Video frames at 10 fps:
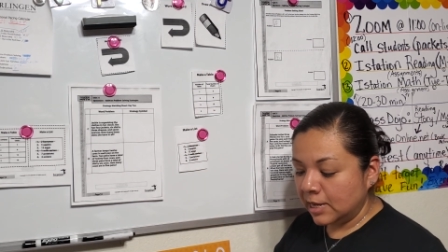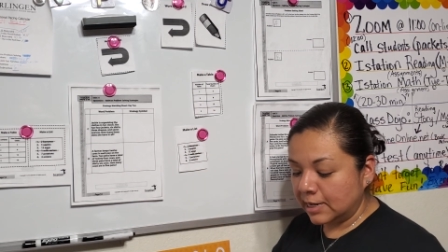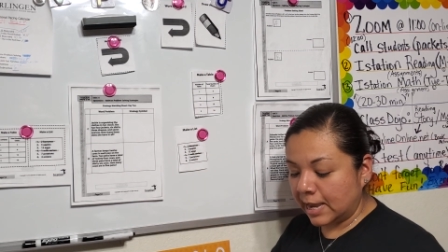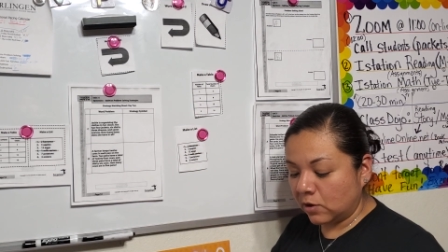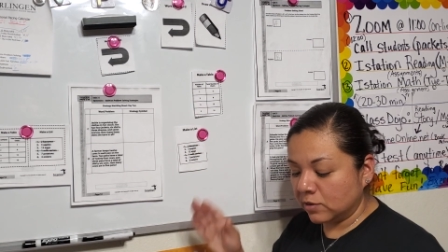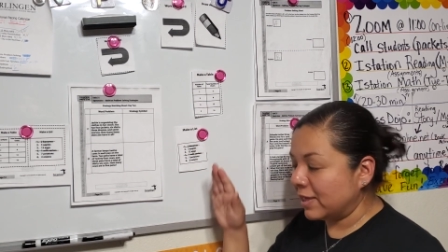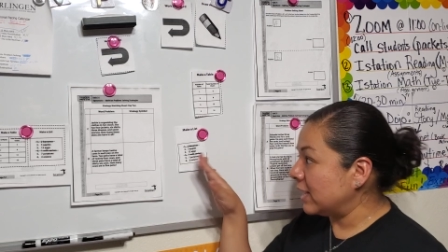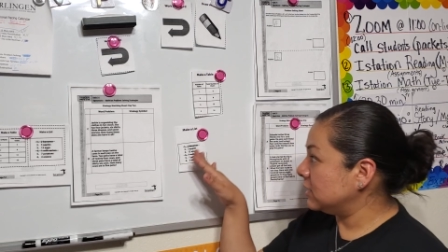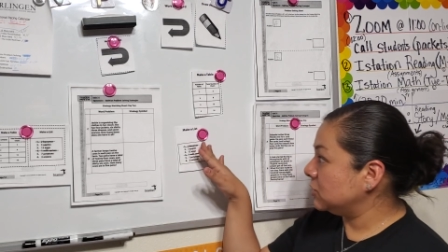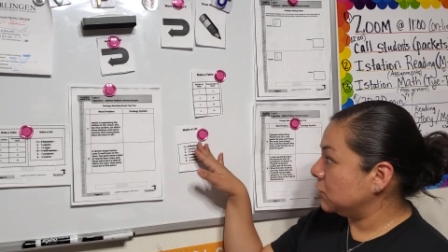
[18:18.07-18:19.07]
Now,
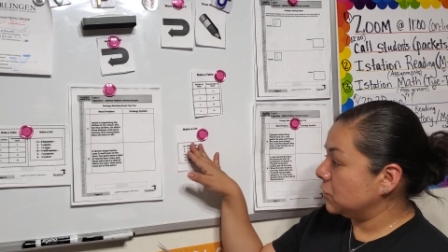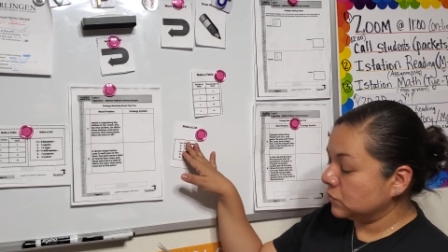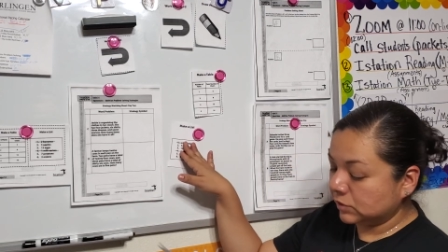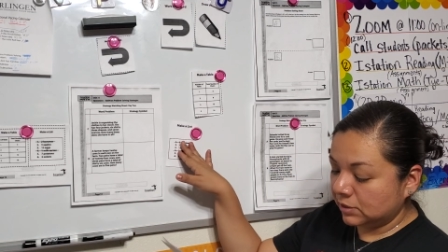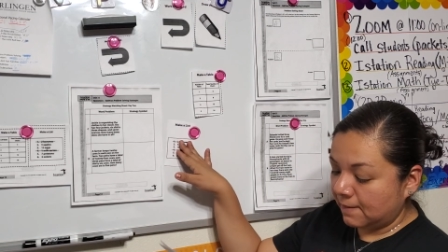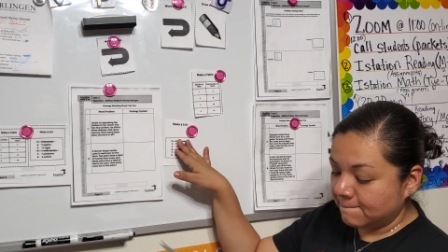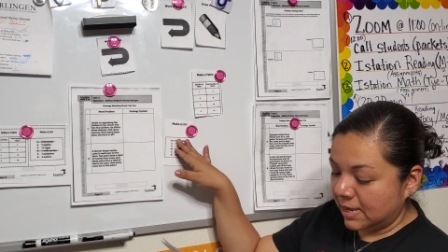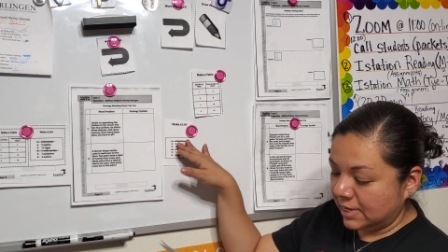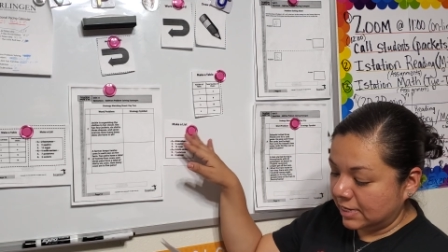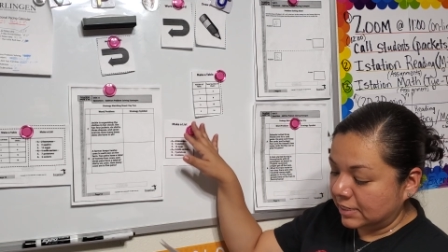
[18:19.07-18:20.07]
that is you using
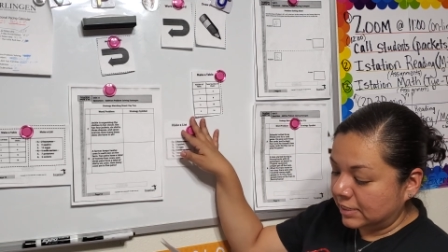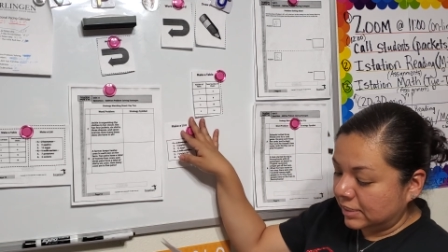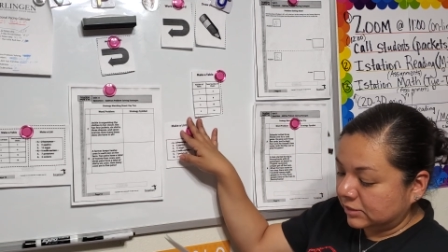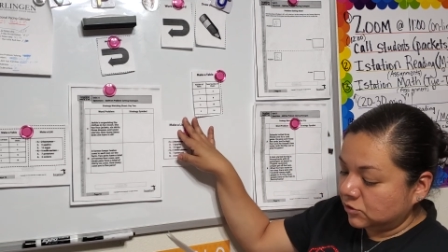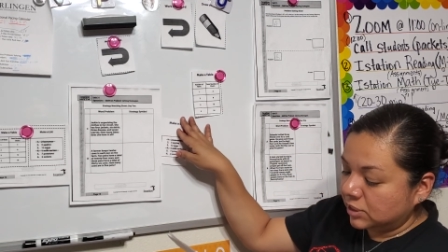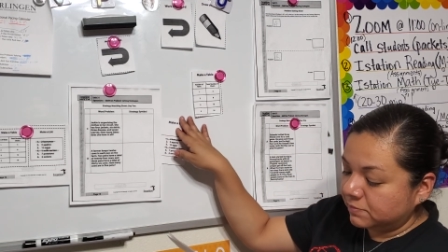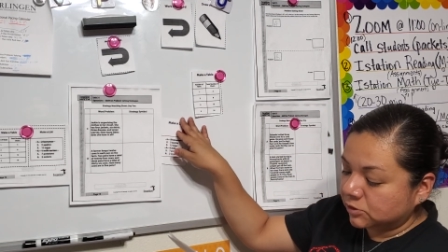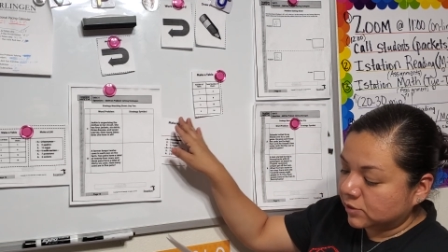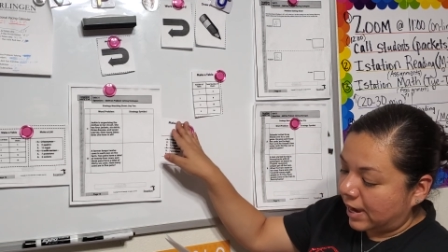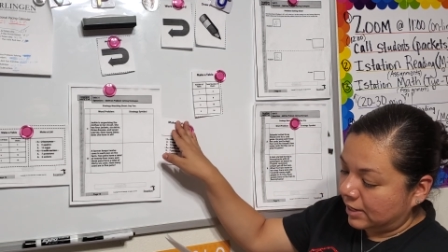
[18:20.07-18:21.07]
making a list. You keep
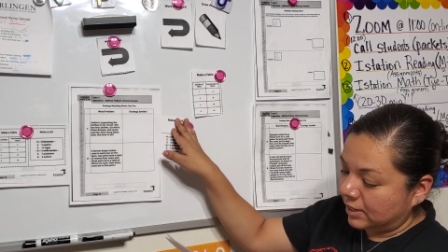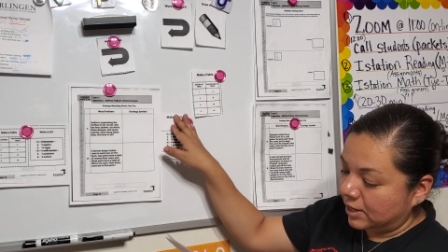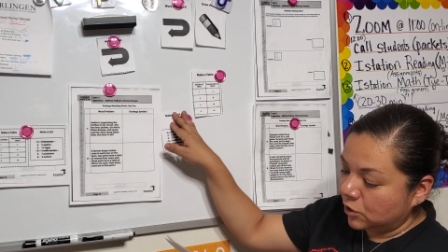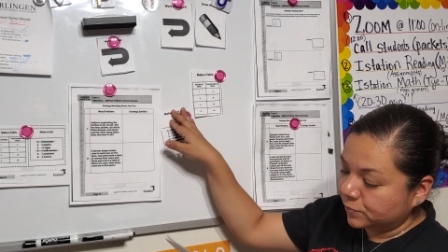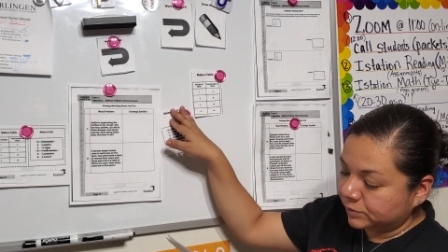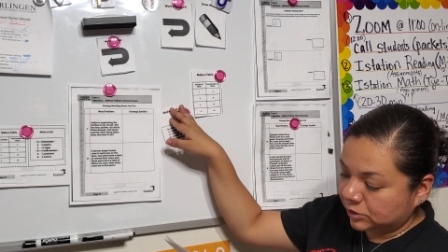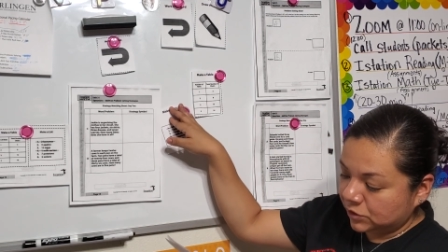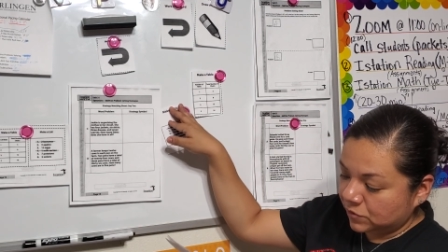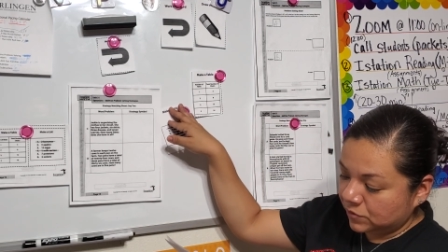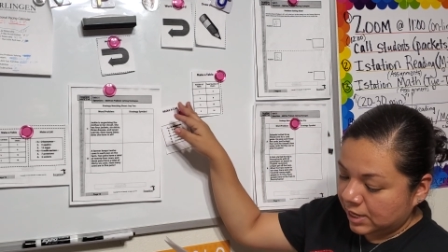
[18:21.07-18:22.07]
track. It helps
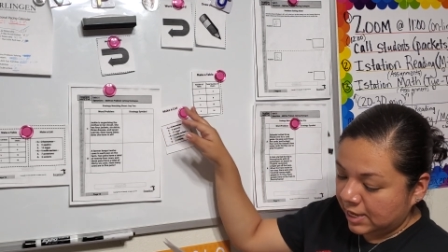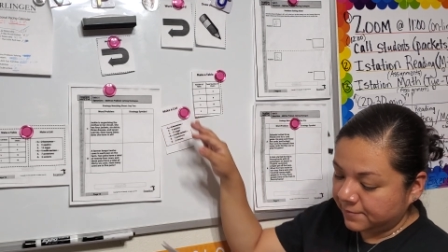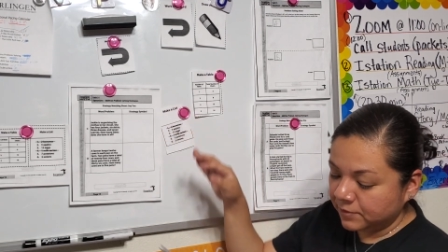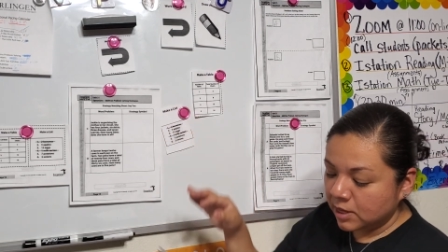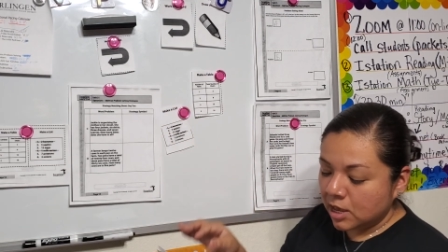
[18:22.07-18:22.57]
you, okay?